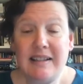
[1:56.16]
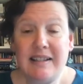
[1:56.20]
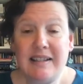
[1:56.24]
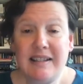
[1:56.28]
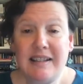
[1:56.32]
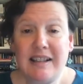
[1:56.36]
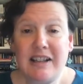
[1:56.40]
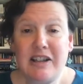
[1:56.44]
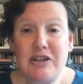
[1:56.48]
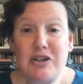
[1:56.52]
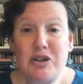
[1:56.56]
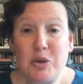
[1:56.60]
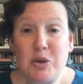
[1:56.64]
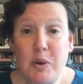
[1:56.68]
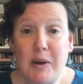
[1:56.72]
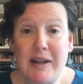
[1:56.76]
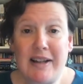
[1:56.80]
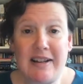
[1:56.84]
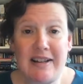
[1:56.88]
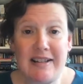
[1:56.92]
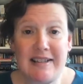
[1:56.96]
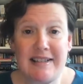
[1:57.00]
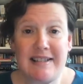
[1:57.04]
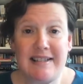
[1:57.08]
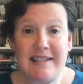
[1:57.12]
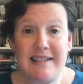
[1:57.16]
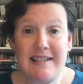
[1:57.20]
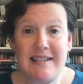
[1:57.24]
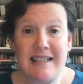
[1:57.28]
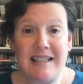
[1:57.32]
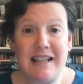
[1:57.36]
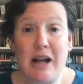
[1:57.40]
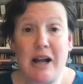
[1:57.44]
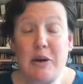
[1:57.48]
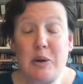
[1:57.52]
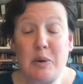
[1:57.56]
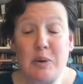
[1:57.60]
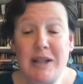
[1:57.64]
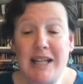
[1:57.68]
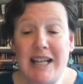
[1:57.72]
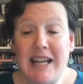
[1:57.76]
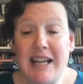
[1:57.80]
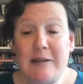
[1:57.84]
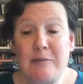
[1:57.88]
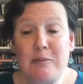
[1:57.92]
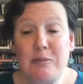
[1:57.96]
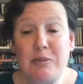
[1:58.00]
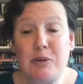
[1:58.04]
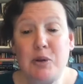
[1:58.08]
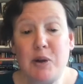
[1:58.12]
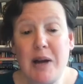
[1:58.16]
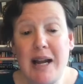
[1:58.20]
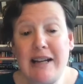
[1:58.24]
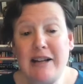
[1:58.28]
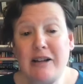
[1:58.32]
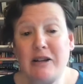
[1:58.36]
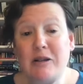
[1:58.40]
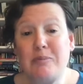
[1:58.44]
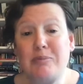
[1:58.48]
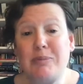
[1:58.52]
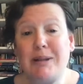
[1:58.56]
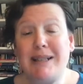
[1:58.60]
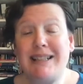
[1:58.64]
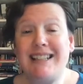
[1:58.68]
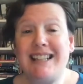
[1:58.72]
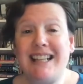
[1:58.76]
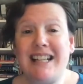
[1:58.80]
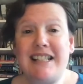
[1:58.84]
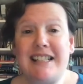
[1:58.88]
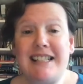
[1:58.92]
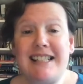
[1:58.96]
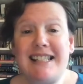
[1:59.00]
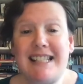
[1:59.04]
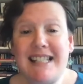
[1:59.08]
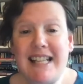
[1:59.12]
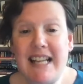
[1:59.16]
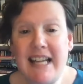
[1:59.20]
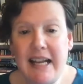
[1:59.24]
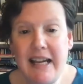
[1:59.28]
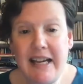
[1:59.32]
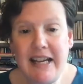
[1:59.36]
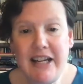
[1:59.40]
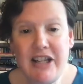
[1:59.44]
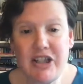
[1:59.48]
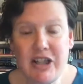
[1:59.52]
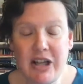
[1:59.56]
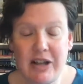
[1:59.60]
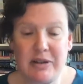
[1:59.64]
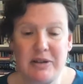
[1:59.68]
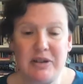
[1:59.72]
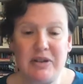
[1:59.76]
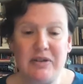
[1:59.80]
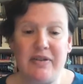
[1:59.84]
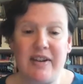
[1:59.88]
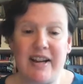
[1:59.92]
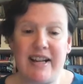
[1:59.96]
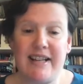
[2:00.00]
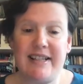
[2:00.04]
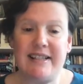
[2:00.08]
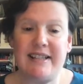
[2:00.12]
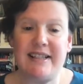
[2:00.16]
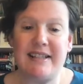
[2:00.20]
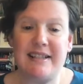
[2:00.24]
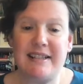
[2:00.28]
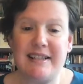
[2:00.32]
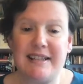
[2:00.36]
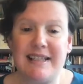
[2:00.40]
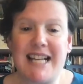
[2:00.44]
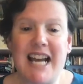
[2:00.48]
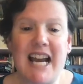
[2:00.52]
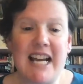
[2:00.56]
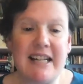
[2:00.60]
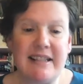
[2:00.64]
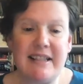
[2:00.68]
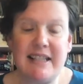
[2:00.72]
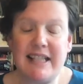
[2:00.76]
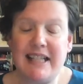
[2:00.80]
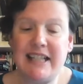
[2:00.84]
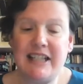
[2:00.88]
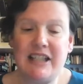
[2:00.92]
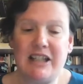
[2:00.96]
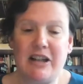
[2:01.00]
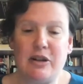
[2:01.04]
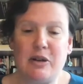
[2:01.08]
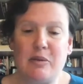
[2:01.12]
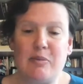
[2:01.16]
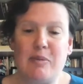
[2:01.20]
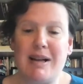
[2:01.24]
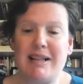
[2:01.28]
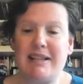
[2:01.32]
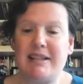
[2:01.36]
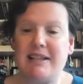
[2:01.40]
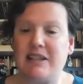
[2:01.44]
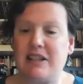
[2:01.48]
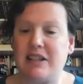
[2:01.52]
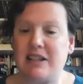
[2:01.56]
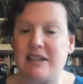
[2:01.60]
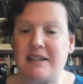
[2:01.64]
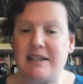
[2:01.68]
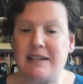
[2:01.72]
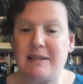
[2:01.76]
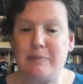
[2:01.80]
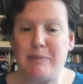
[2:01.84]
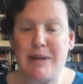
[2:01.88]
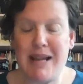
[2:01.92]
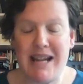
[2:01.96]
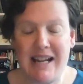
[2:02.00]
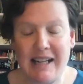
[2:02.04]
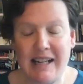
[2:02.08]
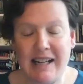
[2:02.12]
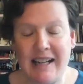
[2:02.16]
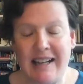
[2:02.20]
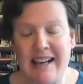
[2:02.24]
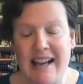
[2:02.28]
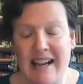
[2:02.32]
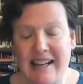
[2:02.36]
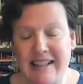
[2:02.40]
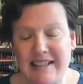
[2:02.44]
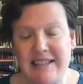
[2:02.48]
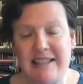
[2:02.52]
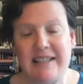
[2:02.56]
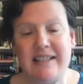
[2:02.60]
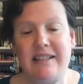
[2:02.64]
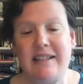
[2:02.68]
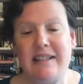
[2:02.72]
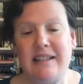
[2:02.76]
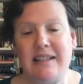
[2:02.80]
can join us, not only in prayer, but in seeing each other's faces, texting each other messages, being connected